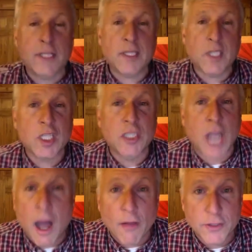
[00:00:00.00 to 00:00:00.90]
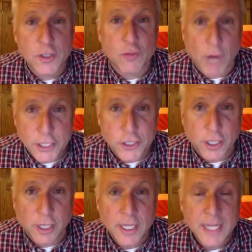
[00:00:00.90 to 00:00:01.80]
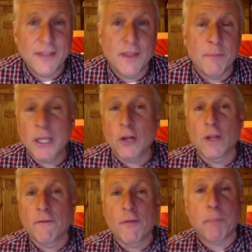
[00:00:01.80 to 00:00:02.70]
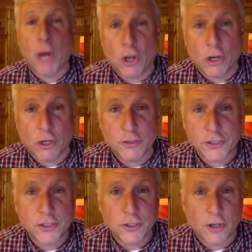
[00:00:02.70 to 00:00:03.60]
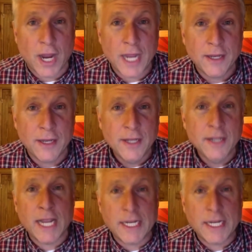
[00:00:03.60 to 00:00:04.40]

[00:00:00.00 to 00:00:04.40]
this is Stalin's Russia in the middle of the purge, all right?